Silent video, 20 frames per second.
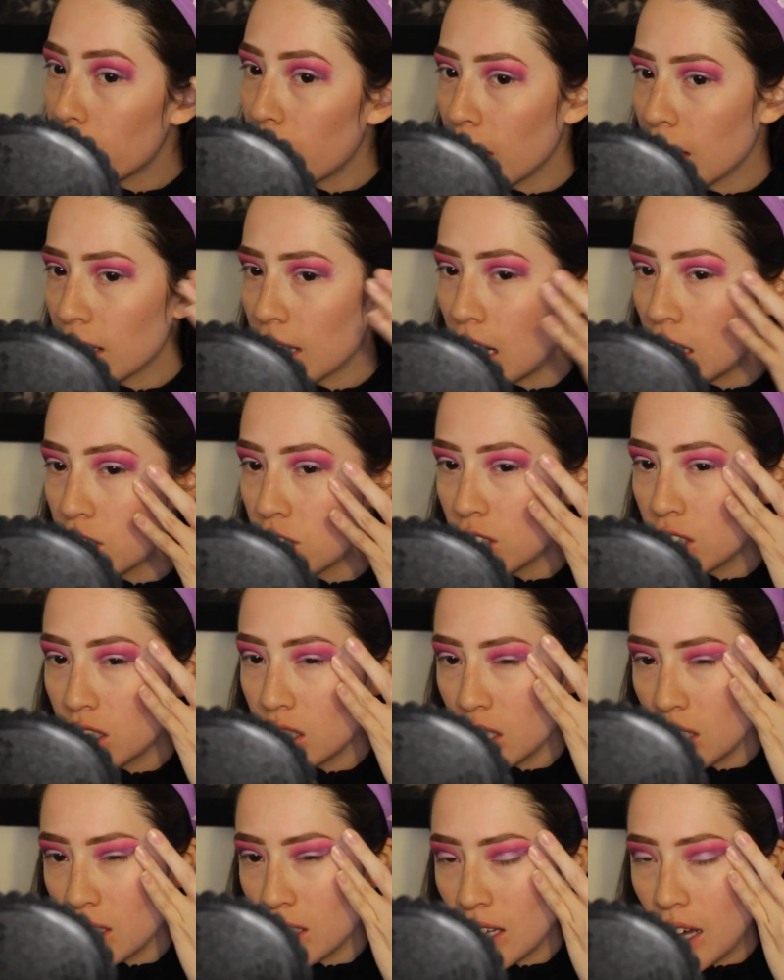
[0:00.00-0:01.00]
fake
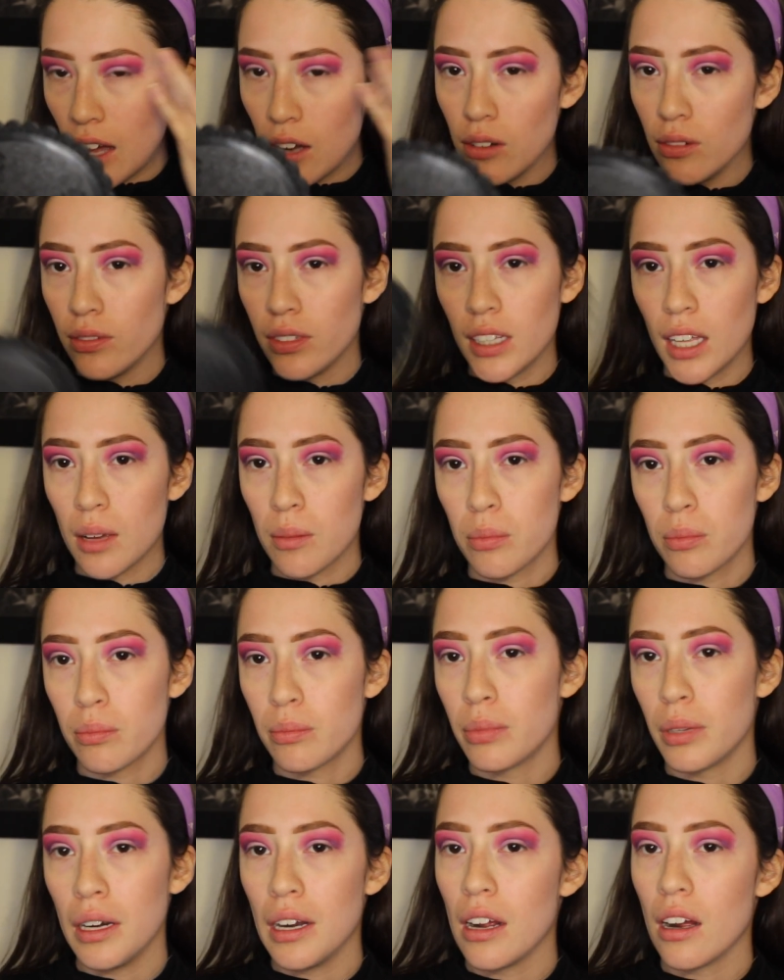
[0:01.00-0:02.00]
lashes, and I don't feel like
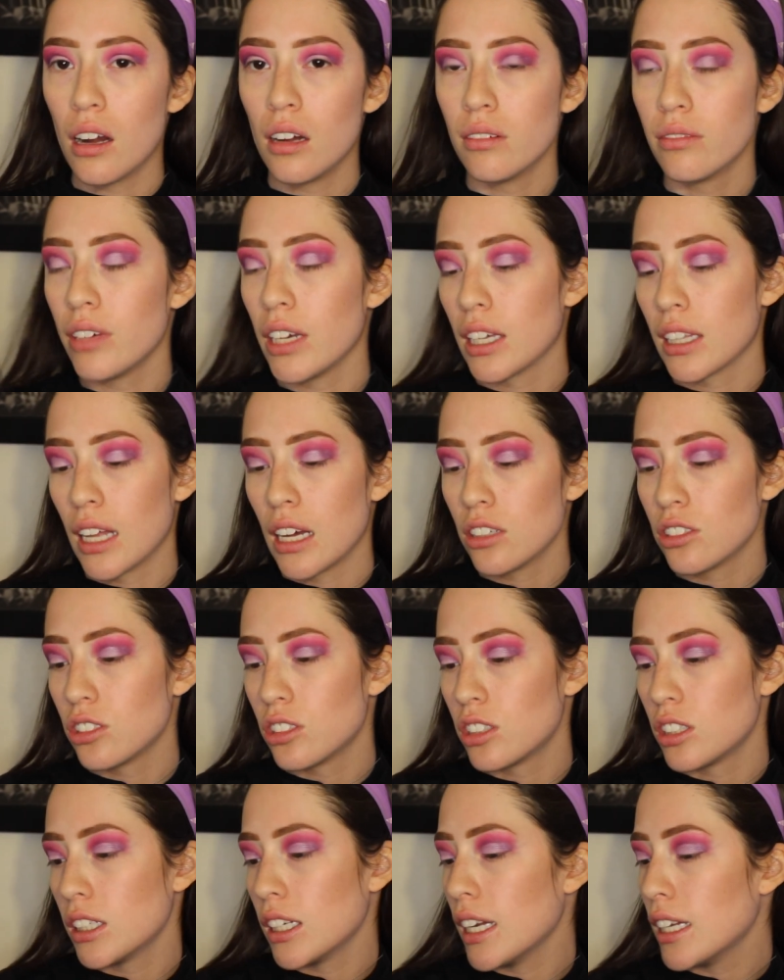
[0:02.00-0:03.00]
putting on fake
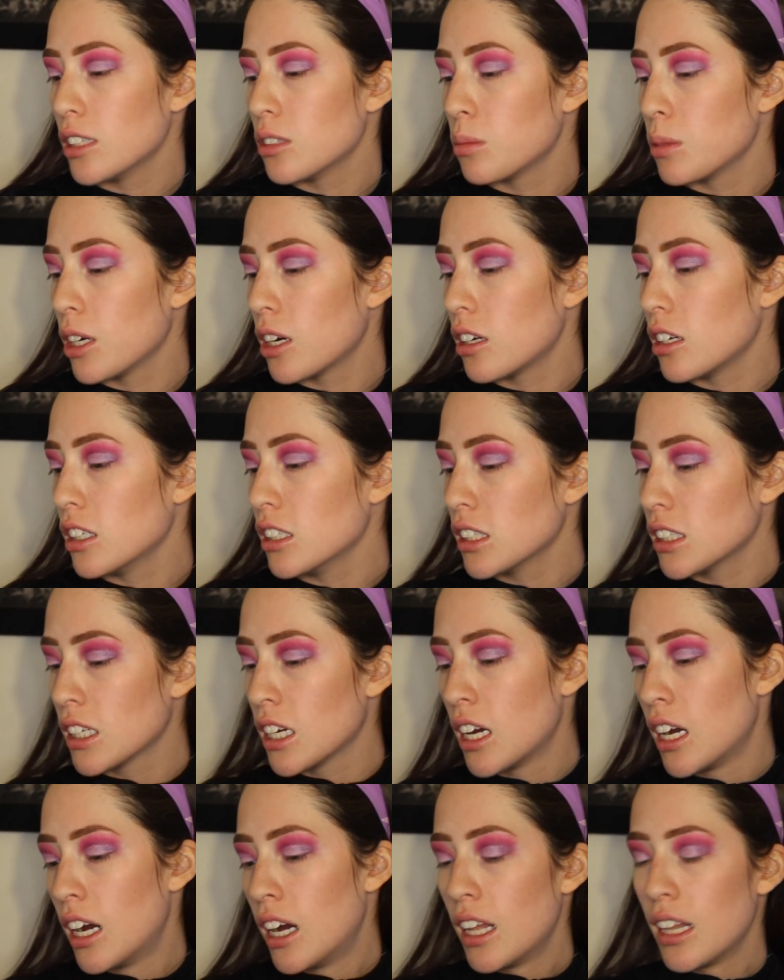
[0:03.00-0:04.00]
lashes today, to be honest.
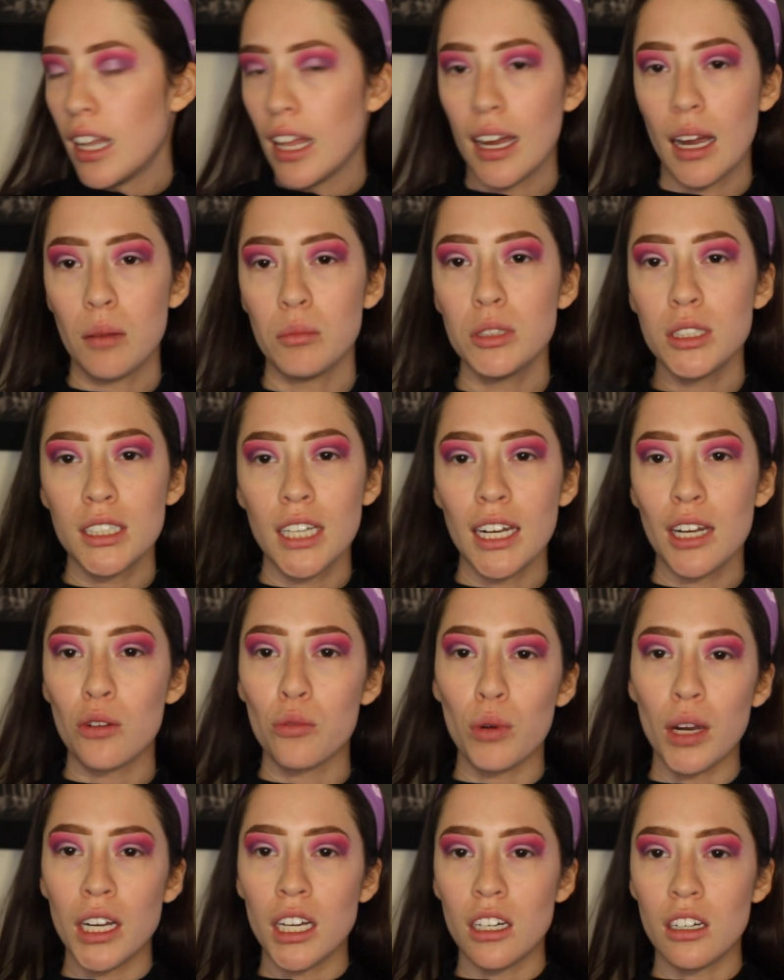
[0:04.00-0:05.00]
Like, I'm just
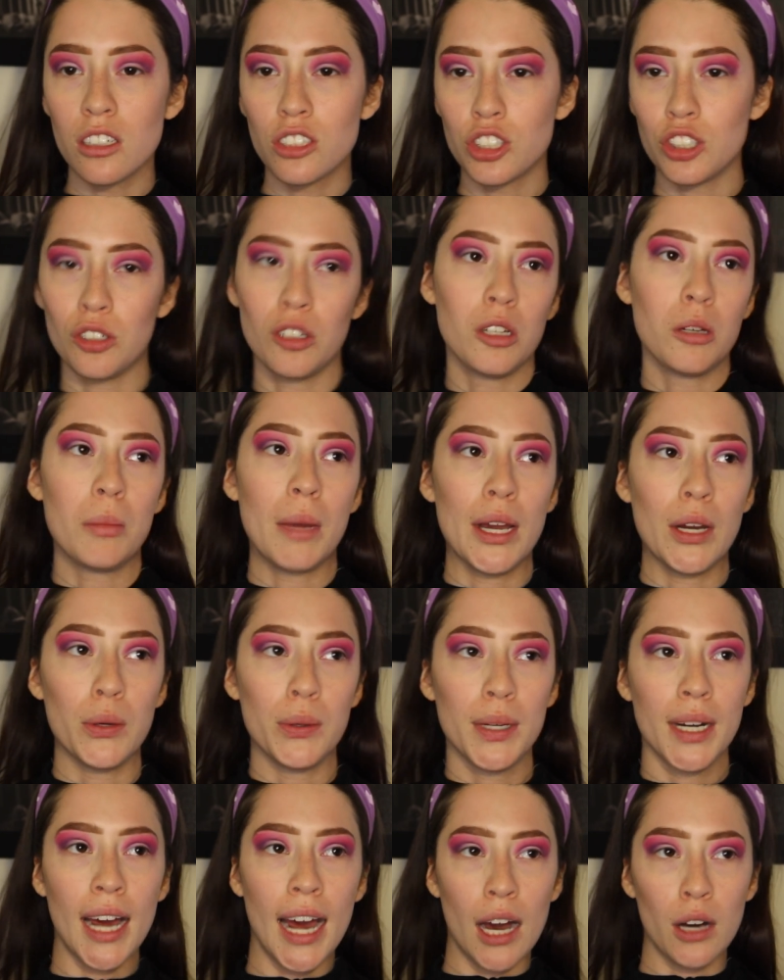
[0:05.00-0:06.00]
getting ready to chill in my
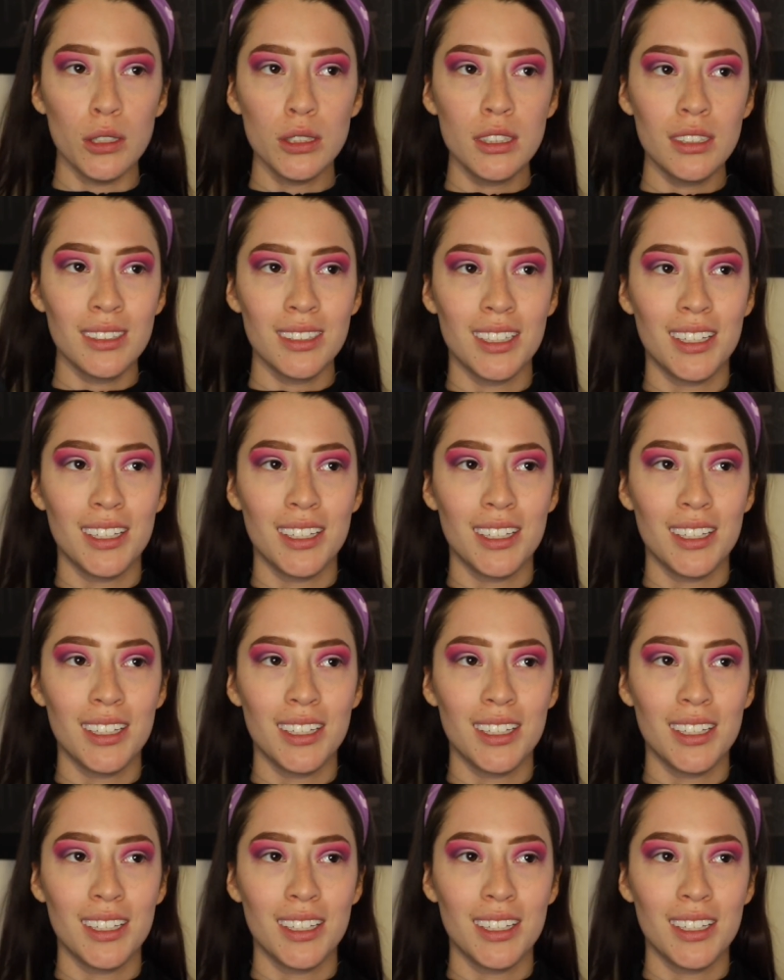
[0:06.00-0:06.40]
own house,